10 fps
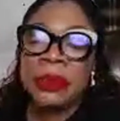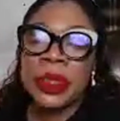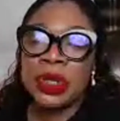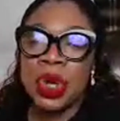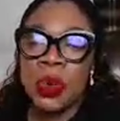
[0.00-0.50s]

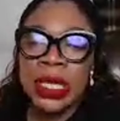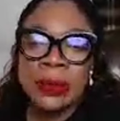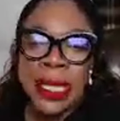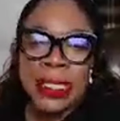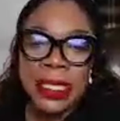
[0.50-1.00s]
know what the
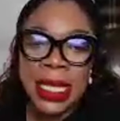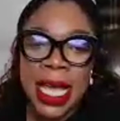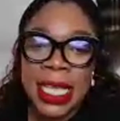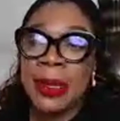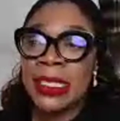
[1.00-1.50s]
placenta is.
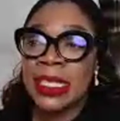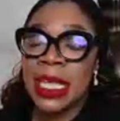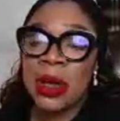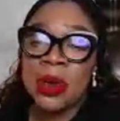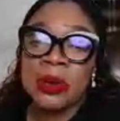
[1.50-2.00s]
The
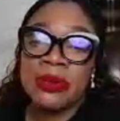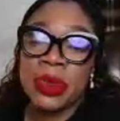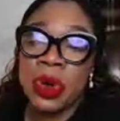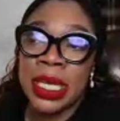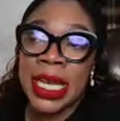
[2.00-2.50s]
placenta
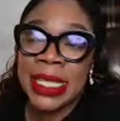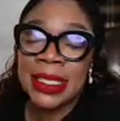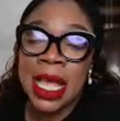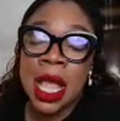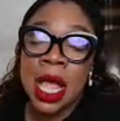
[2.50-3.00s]

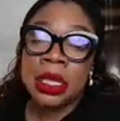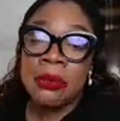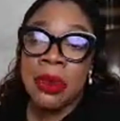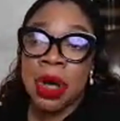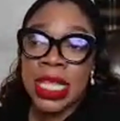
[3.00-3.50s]
connects the
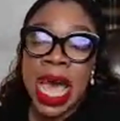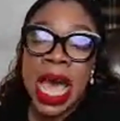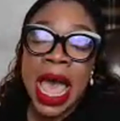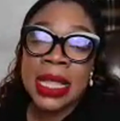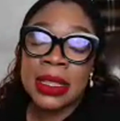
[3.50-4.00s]
mother
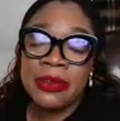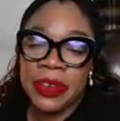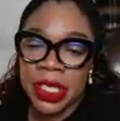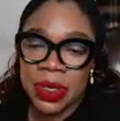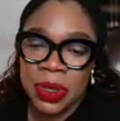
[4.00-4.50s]
and the
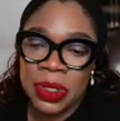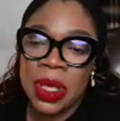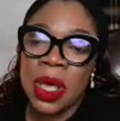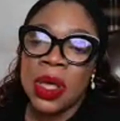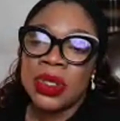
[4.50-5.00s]
fetus.
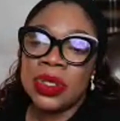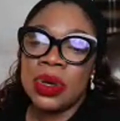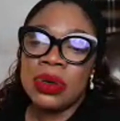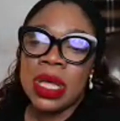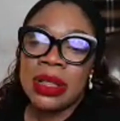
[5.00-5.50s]

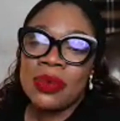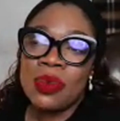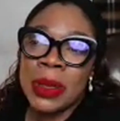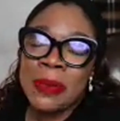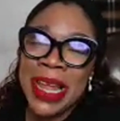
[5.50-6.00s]
So
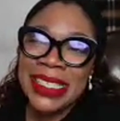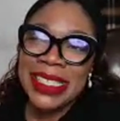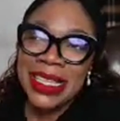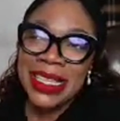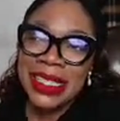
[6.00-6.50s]
the
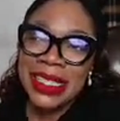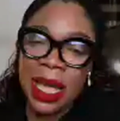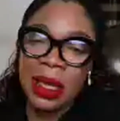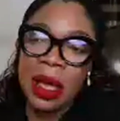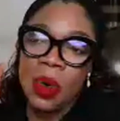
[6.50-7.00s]
placenta
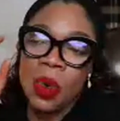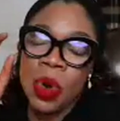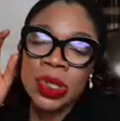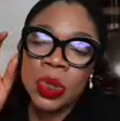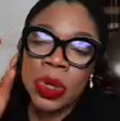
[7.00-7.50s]

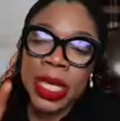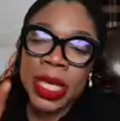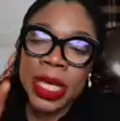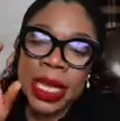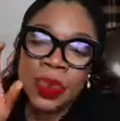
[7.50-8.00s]
was
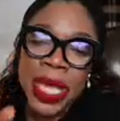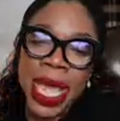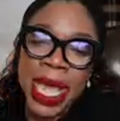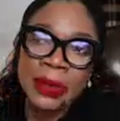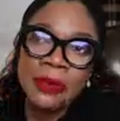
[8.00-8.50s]
located where
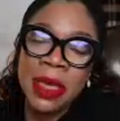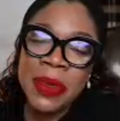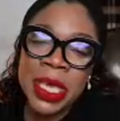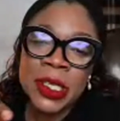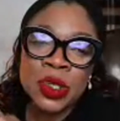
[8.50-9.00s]
the
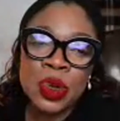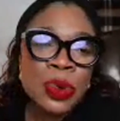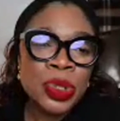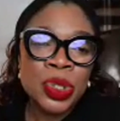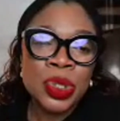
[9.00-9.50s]
baby is
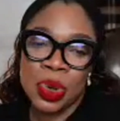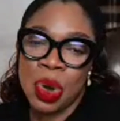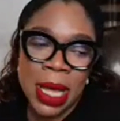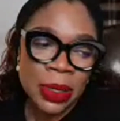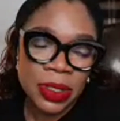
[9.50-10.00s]
supposed to come
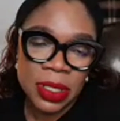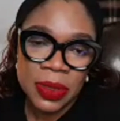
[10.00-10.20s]
out